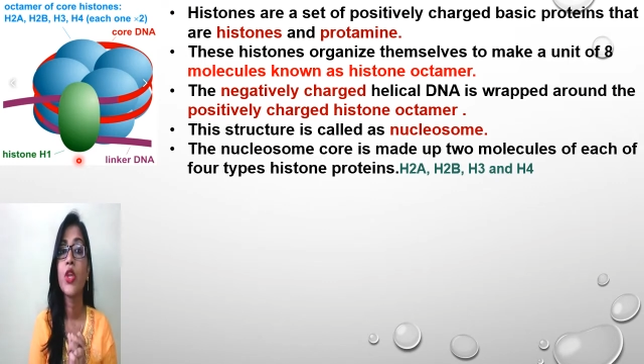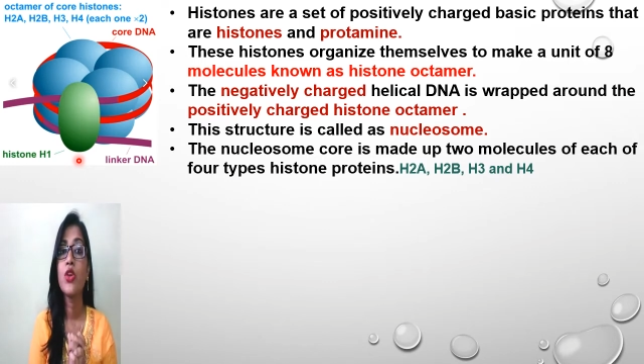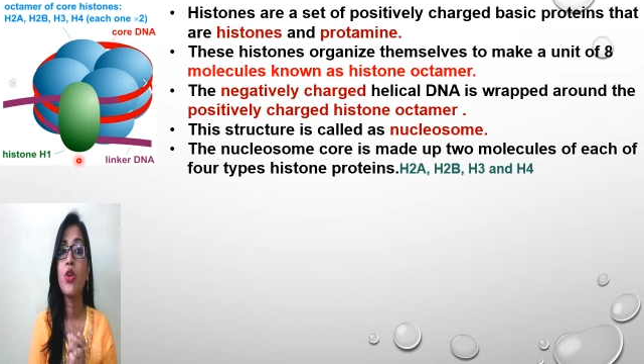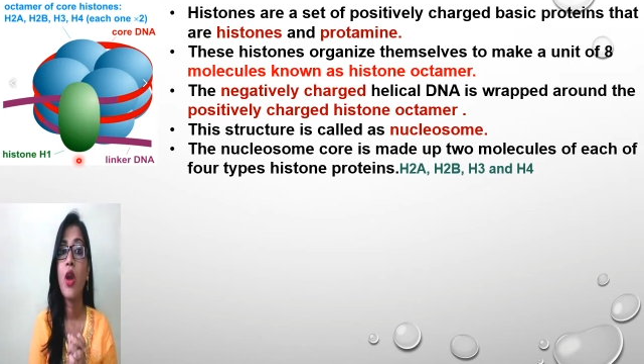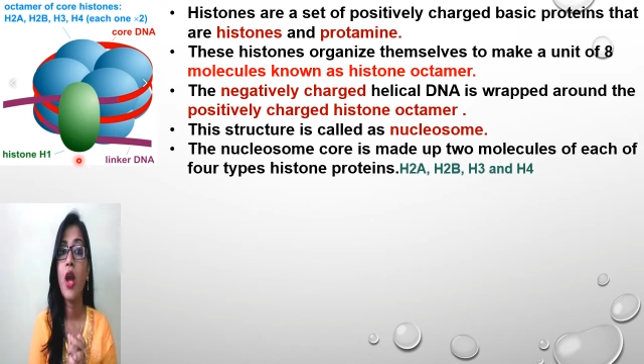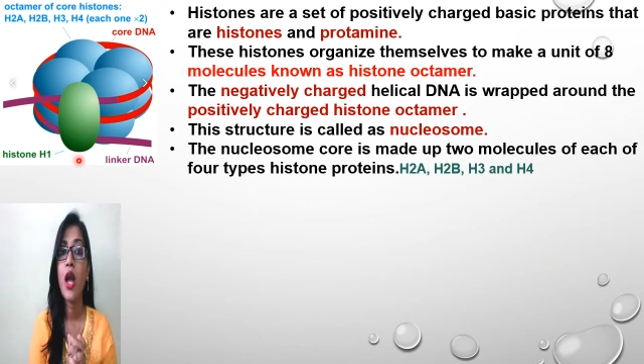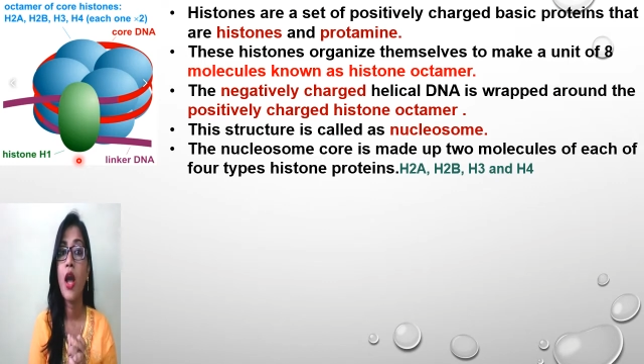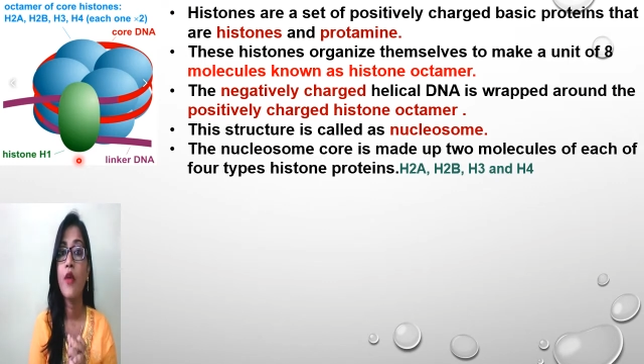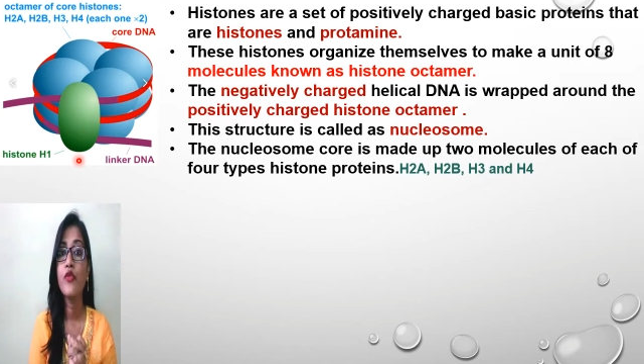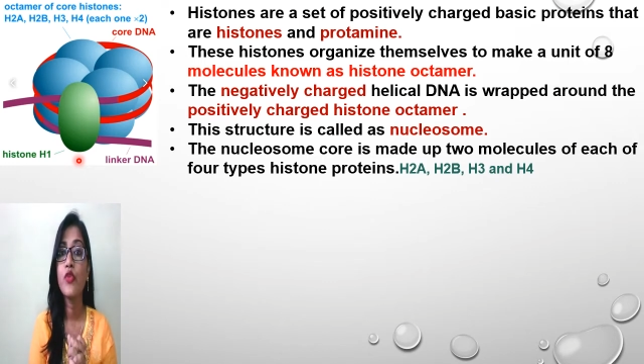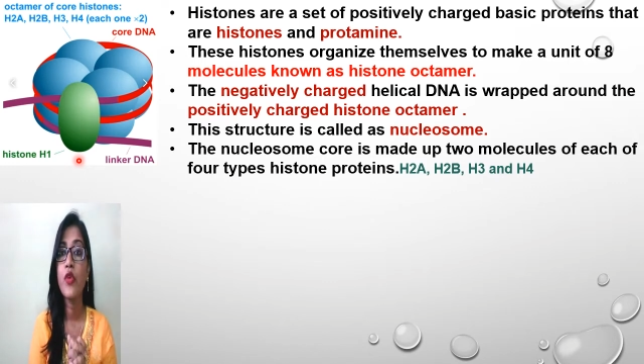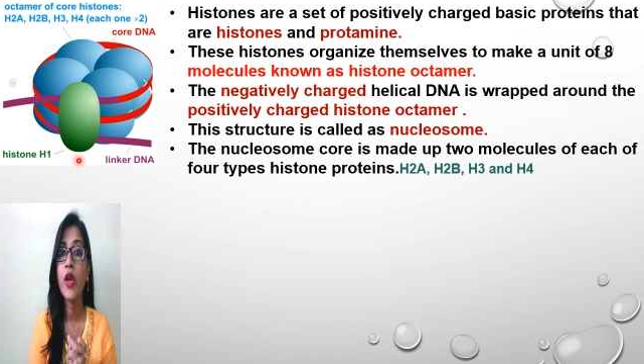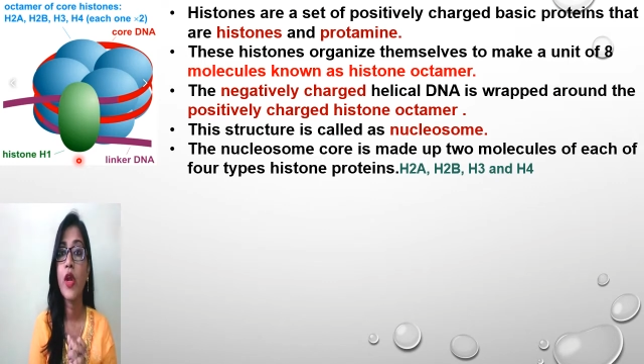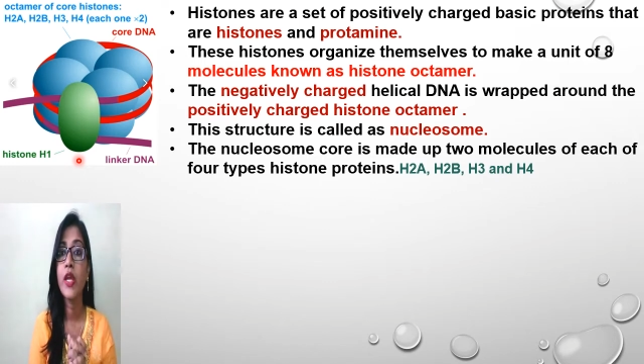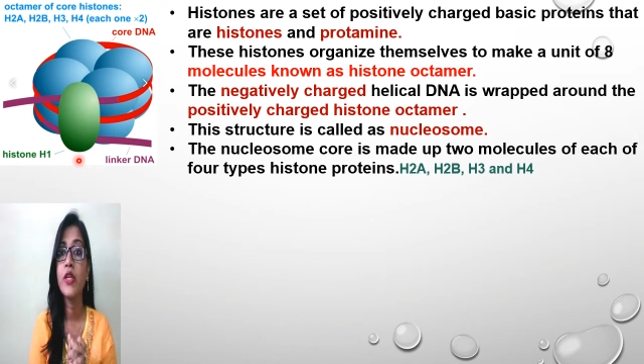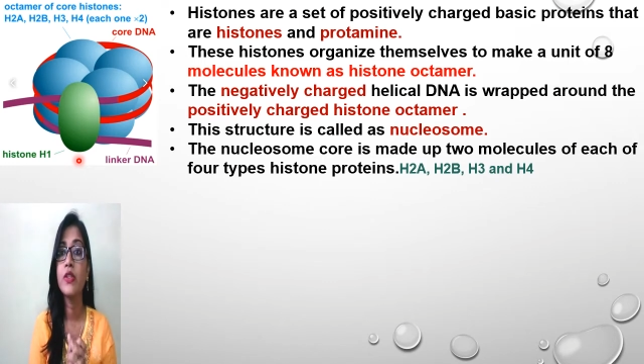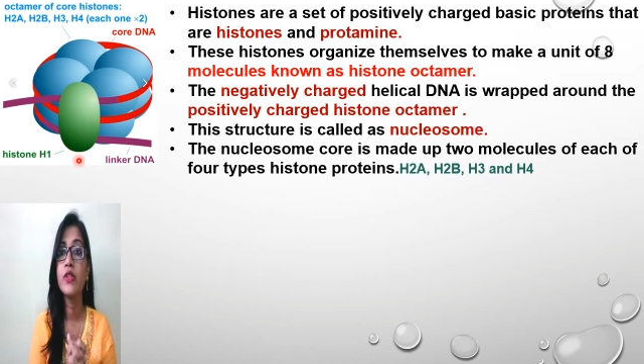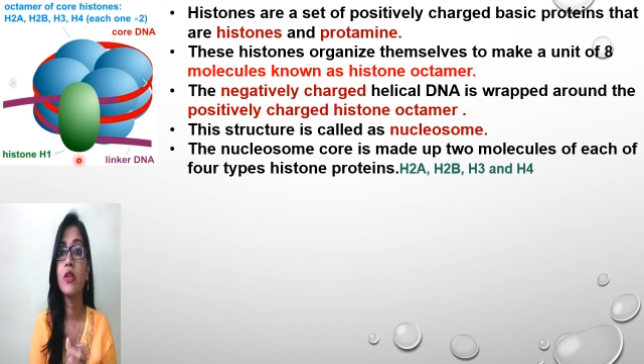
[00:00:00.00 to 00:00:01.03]
you have to
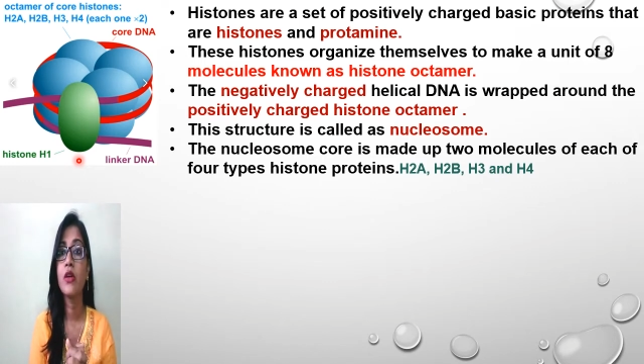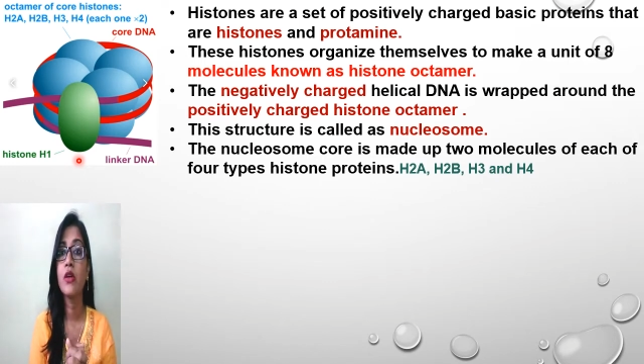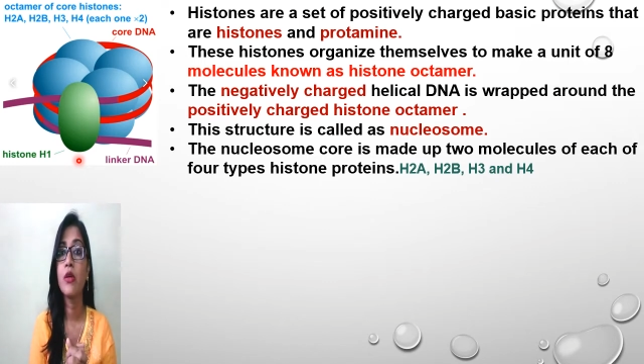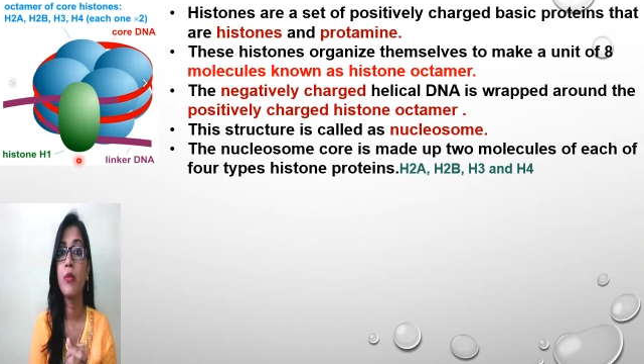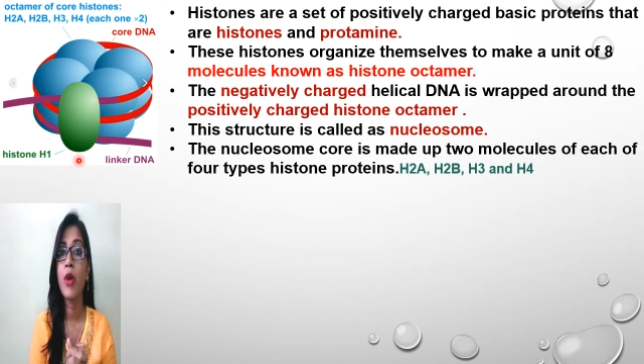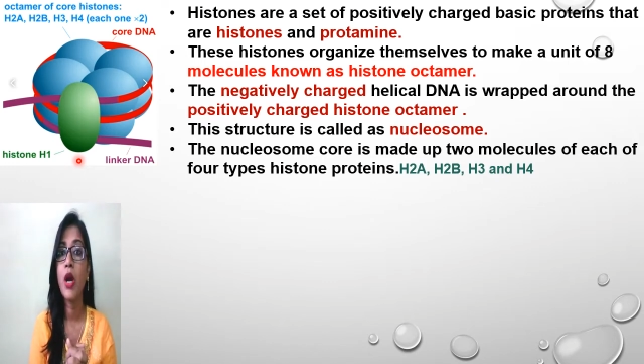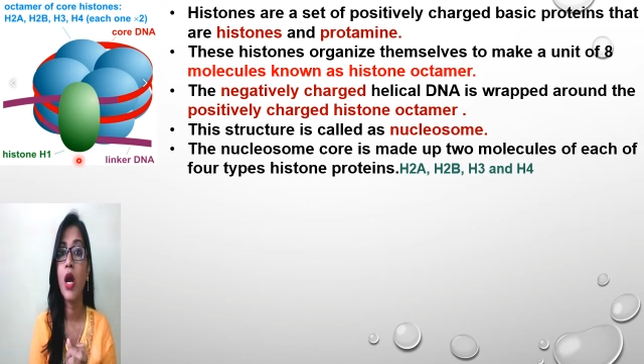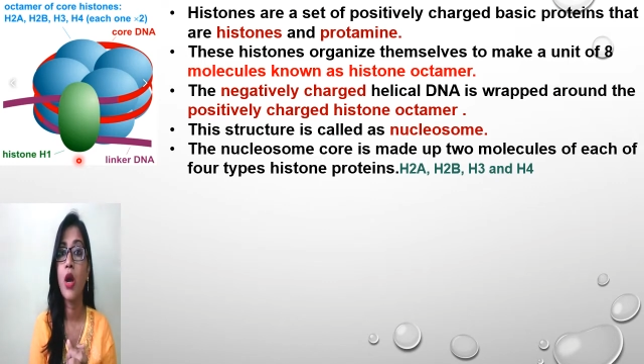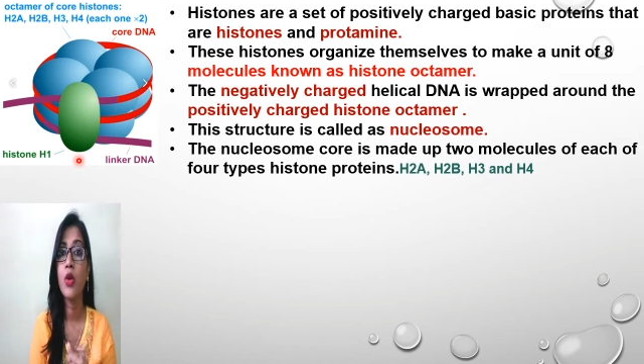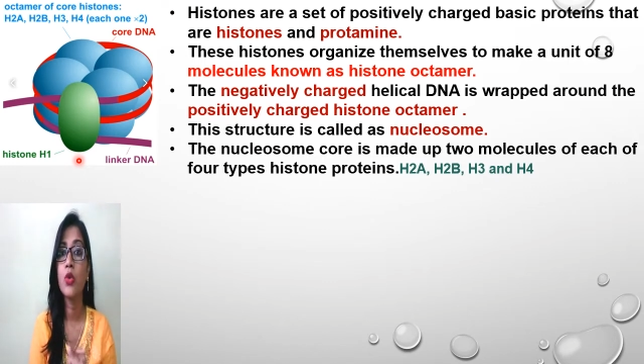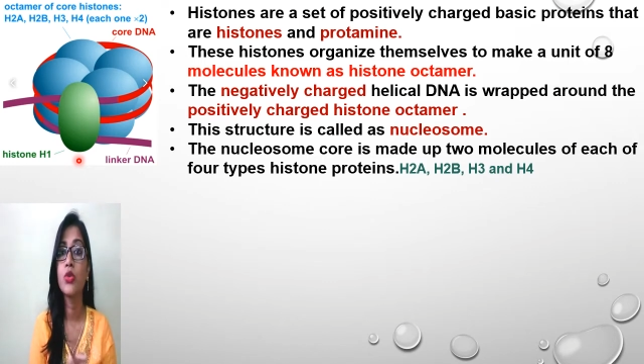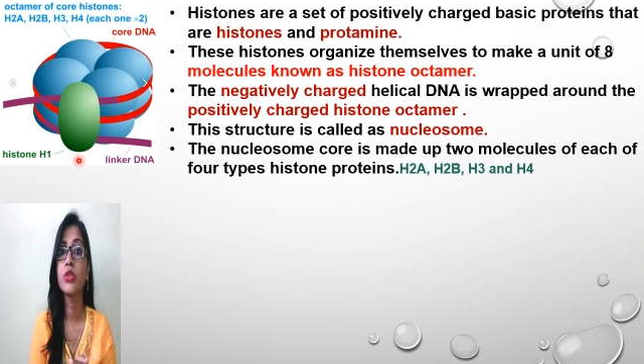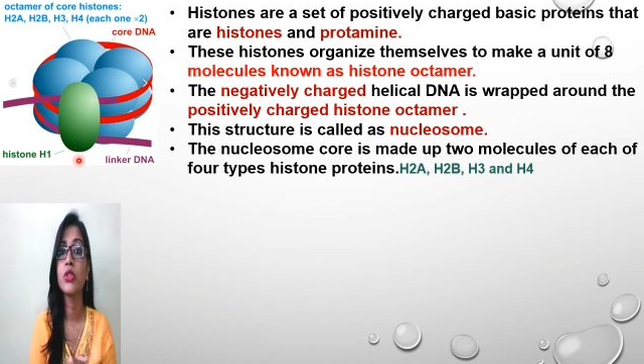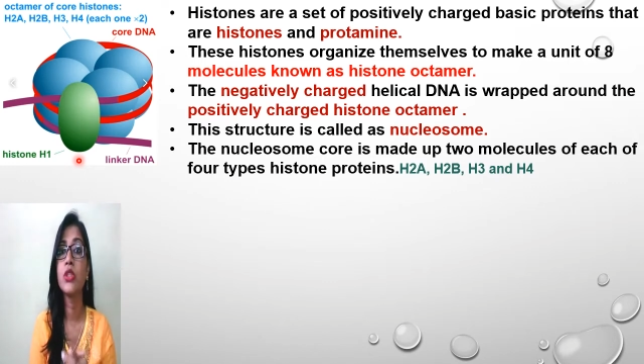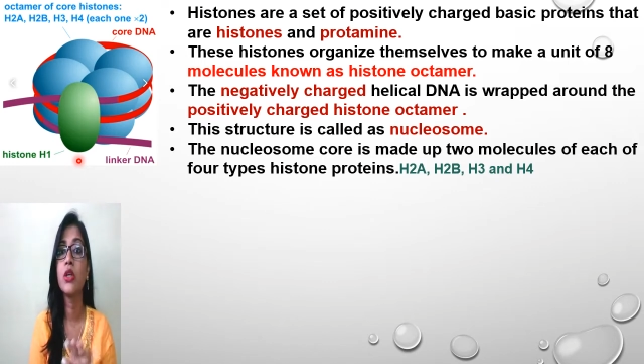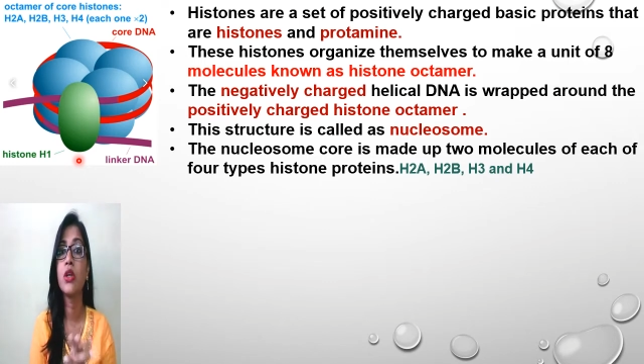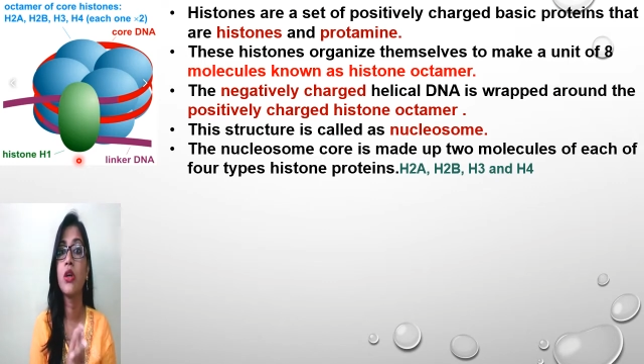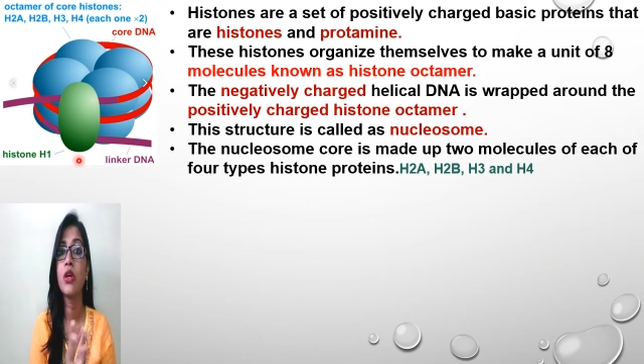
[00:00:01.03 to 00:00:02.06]
write
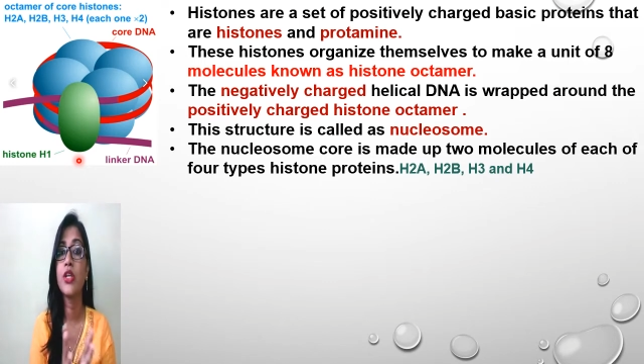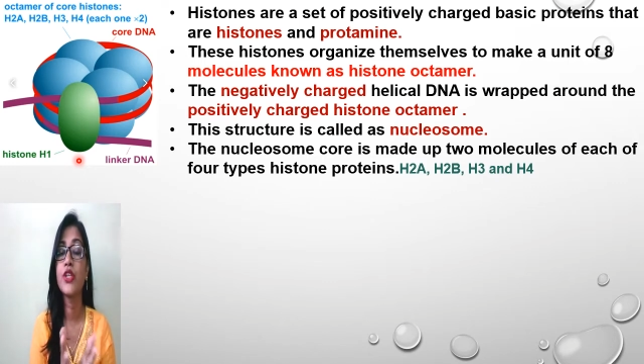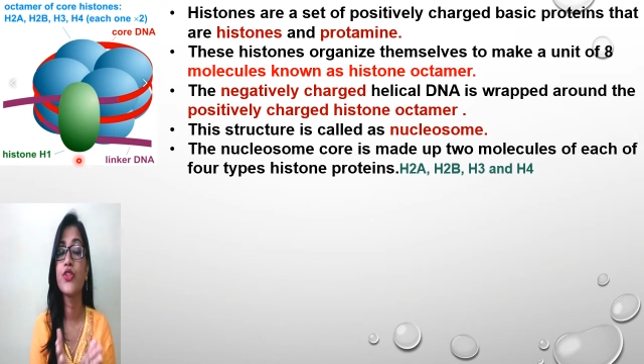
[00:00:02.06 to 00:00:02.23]
about the